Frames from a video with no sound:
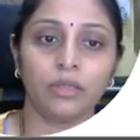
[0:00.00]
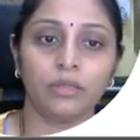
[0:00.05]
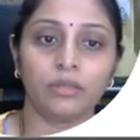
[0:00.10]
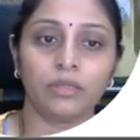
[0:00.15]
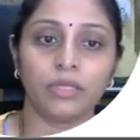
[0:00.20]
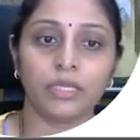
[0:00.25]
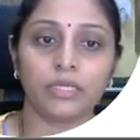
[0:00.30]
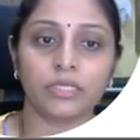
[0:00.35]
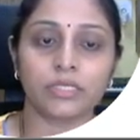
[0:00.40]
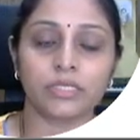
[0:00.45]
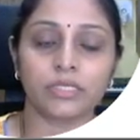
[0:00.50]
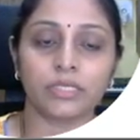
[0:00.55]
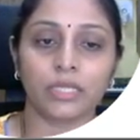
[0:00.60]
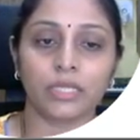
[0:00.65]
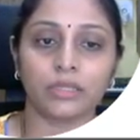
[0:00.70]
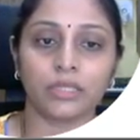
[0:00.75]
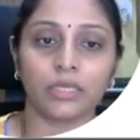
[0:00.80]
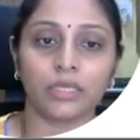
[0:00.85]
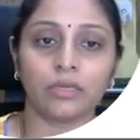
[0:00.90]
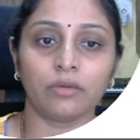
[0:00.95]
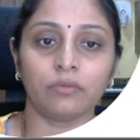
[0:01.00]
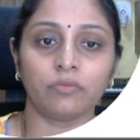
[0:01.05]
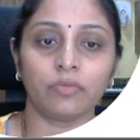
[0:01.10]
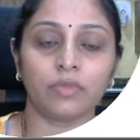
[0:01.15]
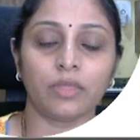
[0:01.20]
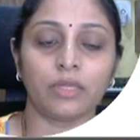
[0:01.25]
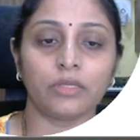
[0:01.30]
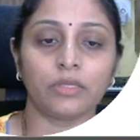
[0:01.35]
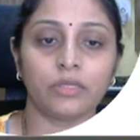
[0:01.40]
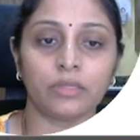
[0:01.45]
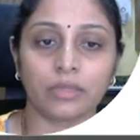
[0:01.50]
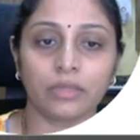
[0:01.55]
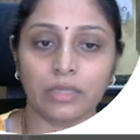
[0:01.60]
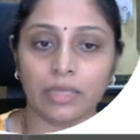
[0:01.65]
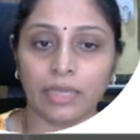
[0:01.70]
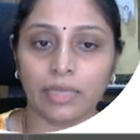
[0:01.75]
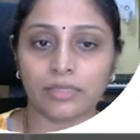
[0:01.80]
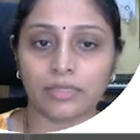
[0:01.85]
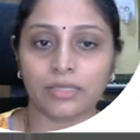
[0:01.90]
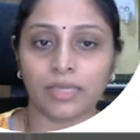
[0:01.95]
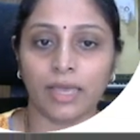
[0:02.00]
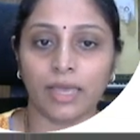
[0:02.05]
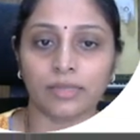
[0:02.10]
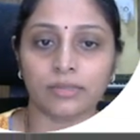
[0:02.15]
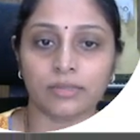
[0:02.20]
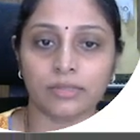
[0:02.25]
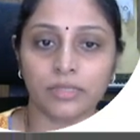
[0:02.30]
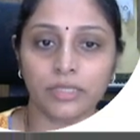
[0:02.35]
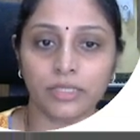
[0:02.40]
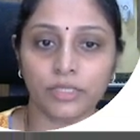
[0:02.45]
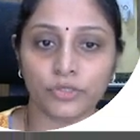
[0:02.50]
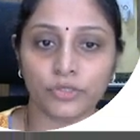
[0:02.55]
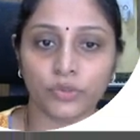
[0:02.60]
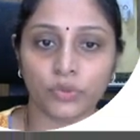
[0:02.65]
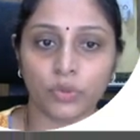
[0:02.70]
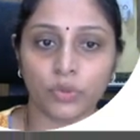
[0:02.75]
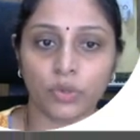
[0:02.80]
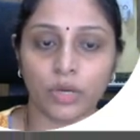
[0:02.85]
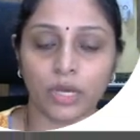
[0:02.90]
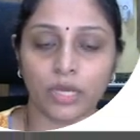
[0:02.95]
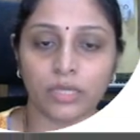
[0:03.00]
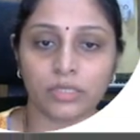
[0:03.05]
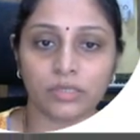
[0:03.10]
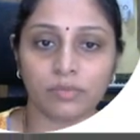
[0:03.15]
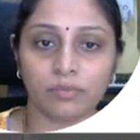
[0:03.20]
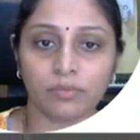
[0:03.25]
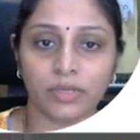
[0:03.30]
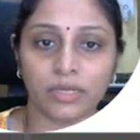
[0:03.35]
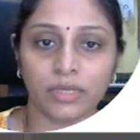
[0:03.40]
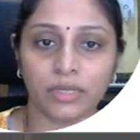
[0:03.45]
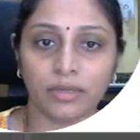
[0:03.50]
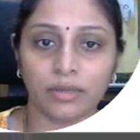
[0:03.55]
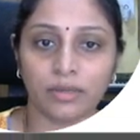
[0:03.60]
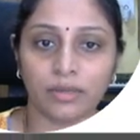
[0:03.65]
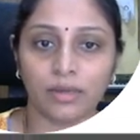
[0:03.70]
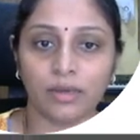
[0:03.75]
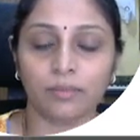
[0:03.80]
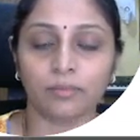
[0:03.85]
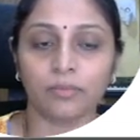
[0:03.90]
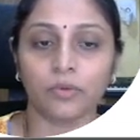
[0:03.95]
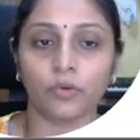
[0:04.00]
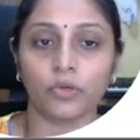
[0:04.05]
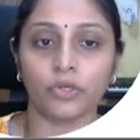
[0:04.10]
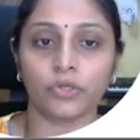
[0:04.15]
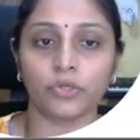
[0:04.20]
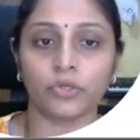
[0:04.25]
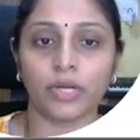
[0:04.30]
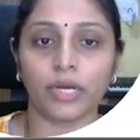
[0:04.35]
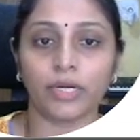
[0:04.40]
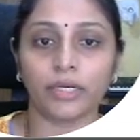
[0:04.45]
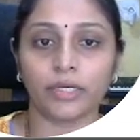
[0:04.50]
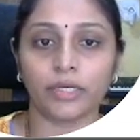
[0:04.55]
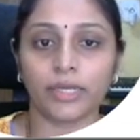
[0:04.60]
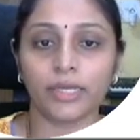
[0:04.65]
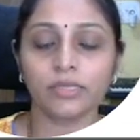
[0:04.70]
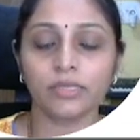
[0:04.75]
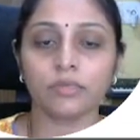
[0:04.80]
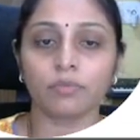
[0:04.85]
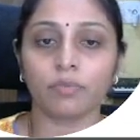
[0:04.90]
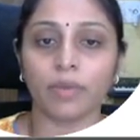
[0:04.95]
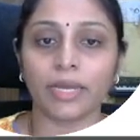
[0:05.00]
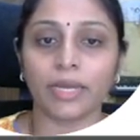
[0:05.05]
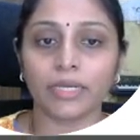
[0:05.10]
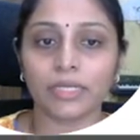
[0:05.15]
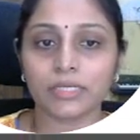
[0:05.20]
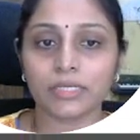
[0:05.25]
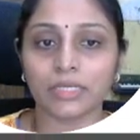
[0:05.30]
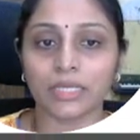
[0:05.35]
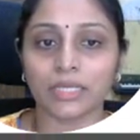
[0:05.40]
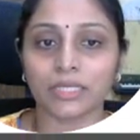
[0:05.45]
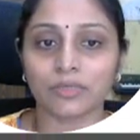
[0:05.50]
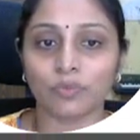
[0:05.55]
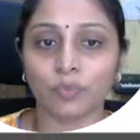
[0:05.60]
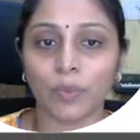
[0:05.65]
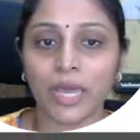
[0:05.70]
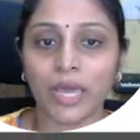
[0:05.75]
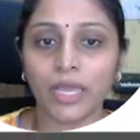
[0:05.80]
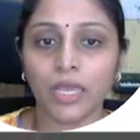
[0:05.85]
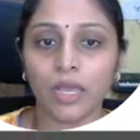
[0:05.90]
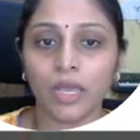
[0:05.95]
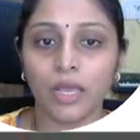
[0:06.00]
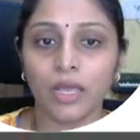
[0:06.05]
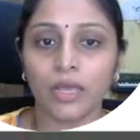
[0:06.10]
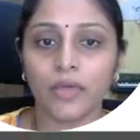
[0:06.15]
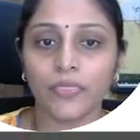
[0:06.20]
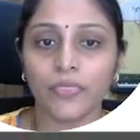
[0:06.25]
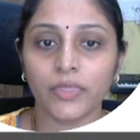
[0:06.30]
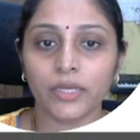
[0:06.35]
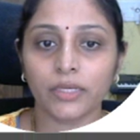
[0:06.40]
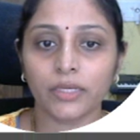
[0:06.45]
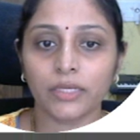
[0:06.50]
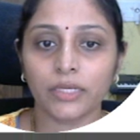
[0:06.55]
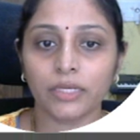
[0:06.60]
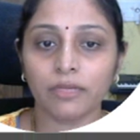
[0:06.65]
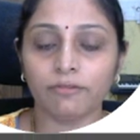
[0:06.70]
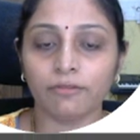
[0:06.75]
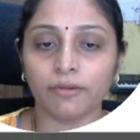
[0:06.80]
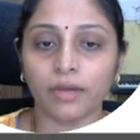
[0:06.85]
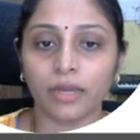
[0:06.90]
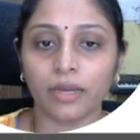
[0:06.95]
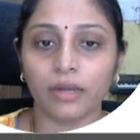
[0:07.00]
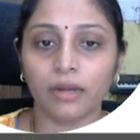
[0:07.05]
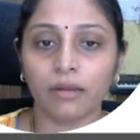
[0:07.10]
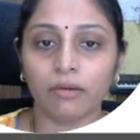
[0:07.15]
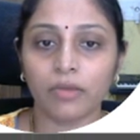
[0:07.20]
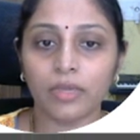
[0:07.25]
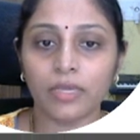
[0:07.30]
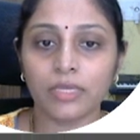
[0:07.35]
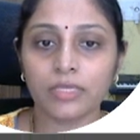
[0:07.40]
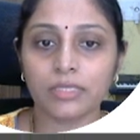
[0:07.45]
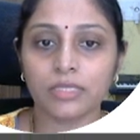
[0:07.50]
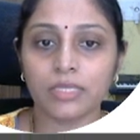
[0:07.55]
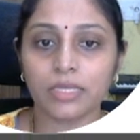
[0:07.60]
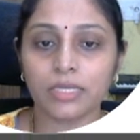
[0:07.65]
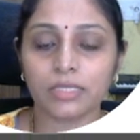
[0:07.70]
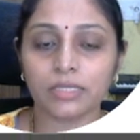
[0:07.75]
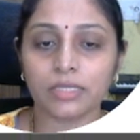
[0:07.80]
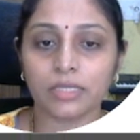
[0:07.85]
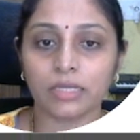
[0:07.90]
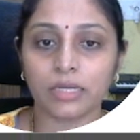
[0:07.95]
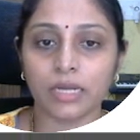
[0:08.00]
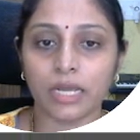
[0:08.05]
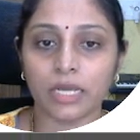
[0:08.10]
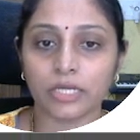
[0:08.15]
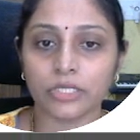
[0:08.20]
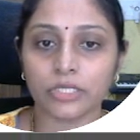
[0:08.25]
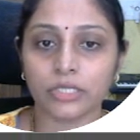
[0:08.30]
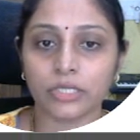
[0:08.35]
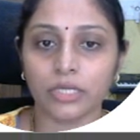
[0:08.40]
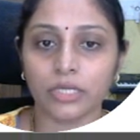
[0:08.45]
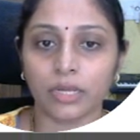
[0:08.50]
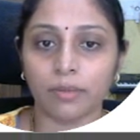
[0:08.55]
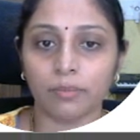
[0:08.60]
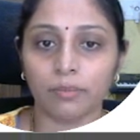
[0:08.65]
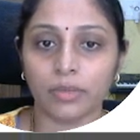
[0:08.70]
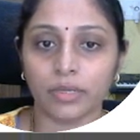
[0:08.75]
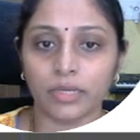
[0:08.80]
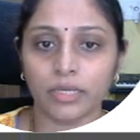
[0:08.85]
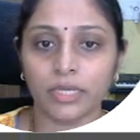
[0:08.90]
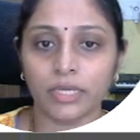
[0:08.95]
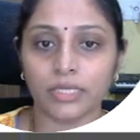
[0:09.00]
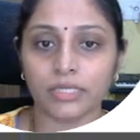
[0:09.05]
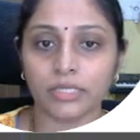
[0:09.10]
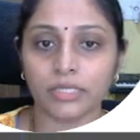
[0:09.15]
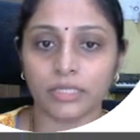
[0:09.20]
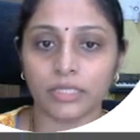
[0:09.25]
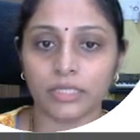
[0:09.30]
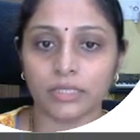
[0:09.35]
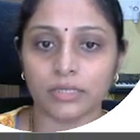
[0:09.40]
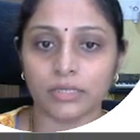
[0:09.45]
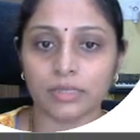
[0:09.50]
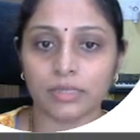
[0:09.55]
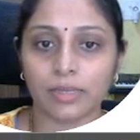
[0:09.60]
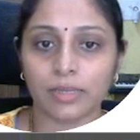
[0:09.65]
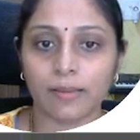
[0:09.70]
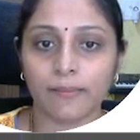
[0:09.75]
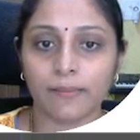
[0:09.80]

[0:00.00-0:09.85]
There is nothing that gets cancelled, so I simply am going to write it as minus 6 by 35. Now is this a rational number? Yes, it is.